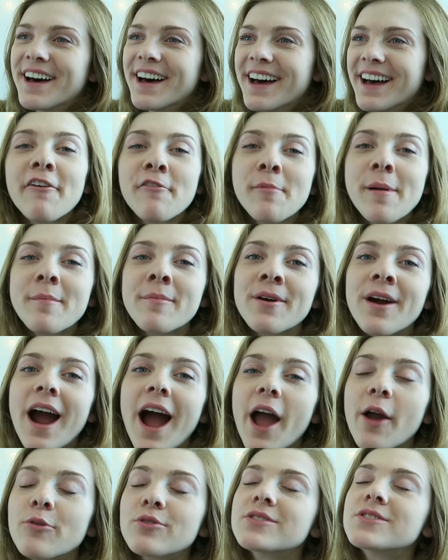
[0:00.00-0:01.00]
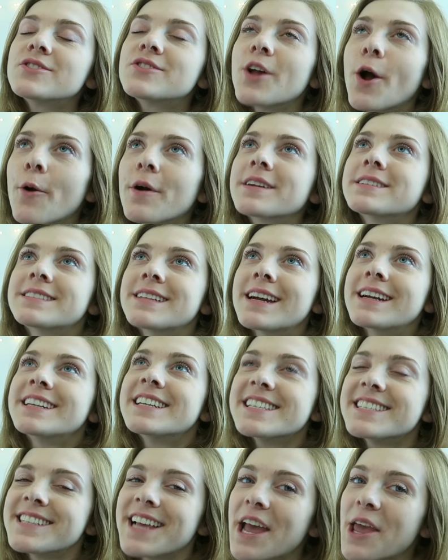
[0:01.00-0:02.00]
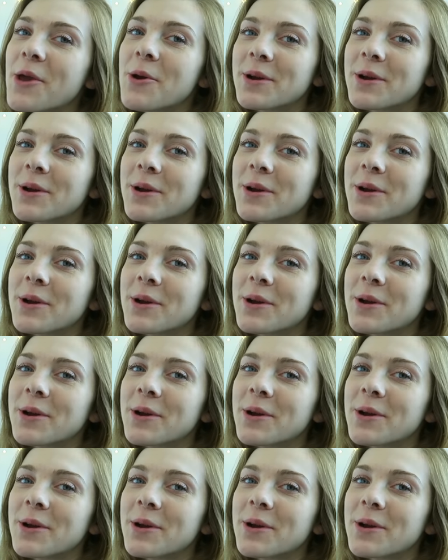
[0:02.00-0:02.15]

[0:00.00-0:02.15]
I remember I was so excited to say